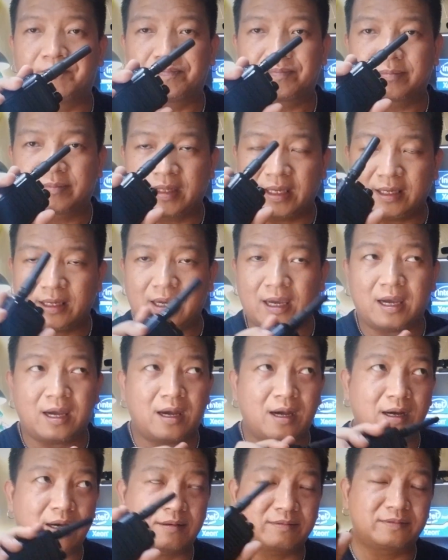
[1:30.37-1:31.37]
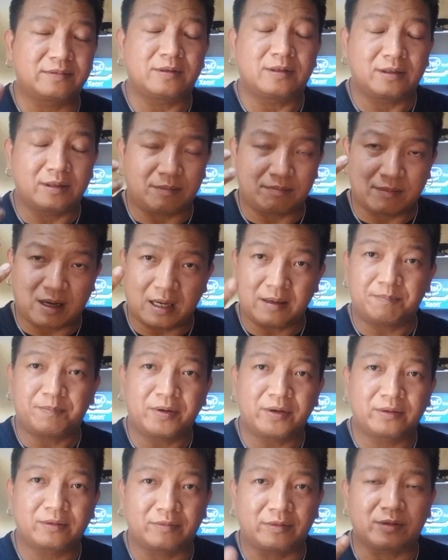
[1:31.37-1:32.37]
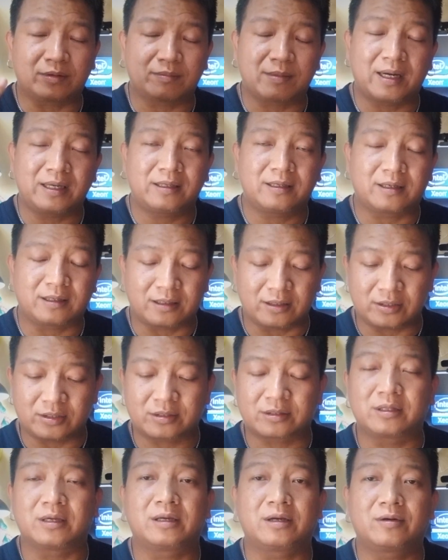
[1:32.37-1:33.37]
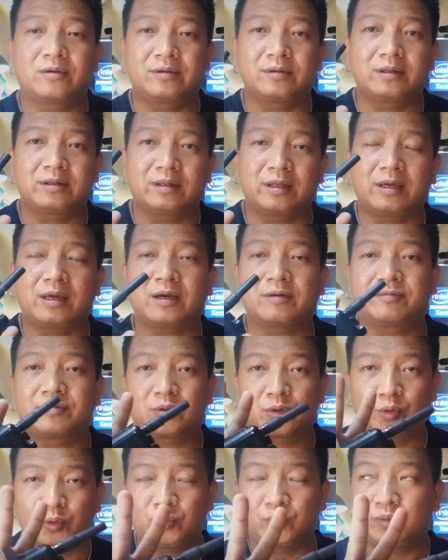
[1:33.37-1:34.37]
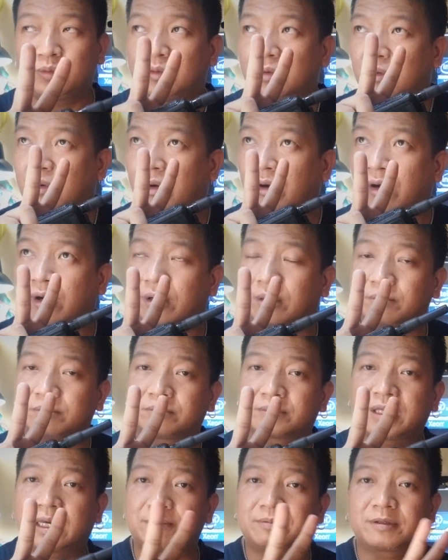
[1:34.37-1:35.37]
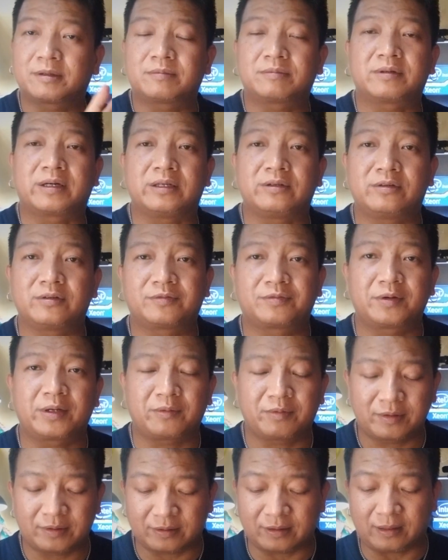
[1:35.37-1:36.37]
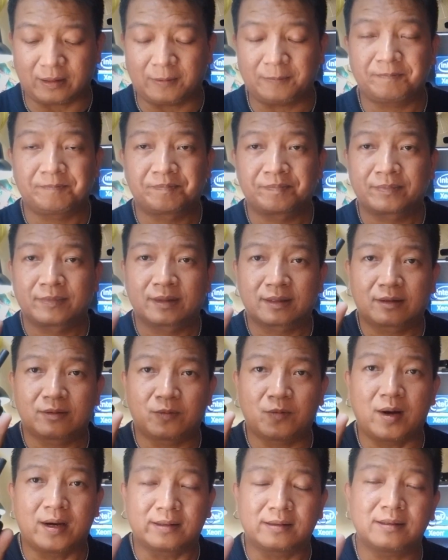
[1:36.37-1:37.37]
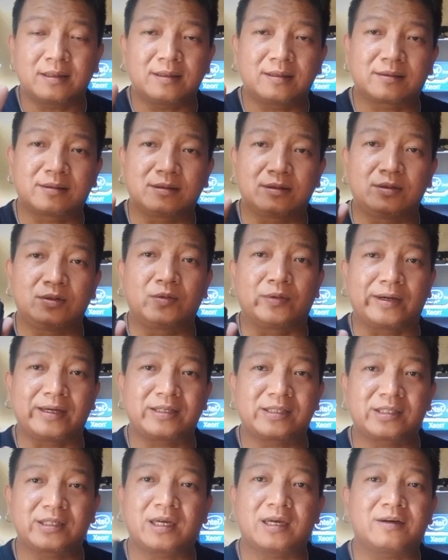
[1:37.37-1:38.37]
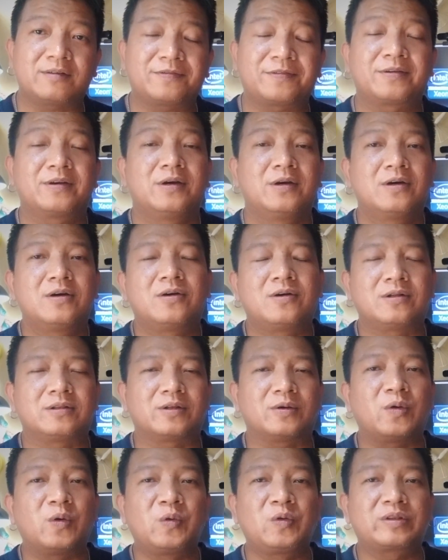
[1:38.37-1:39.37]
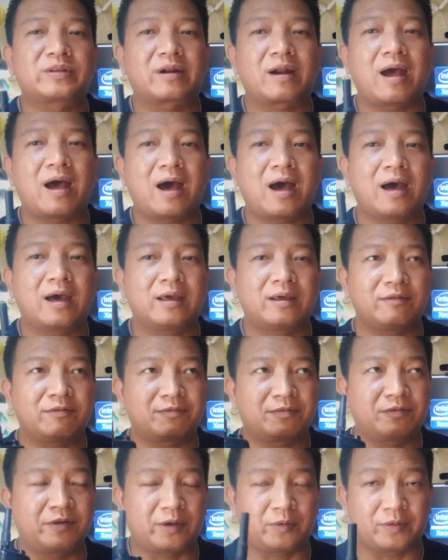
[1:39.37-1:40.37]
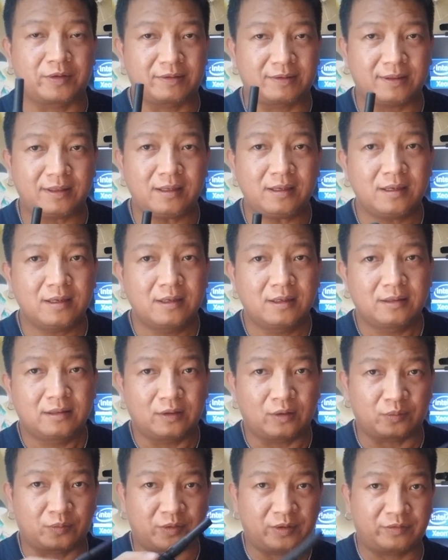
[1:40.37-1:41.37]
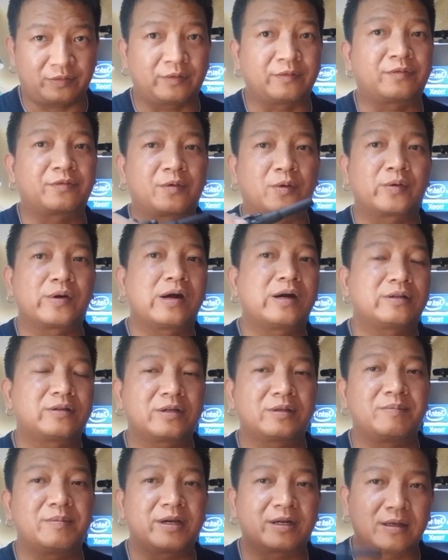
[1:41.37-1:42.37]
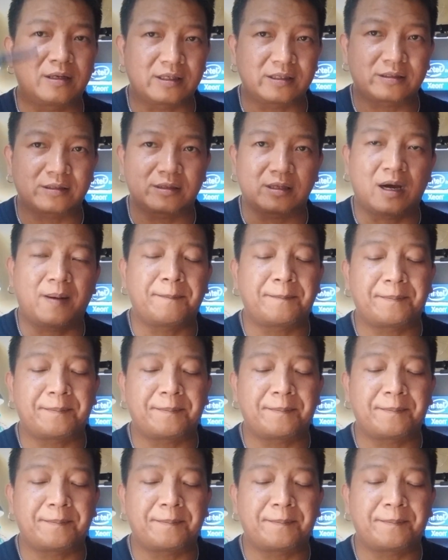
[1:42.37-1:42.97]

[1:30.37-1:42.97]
they have, in my point of view, my knowledge, they have two types of radio frequency. One is the UHF, on the ultra high frequency that works from 400 megahertz and up,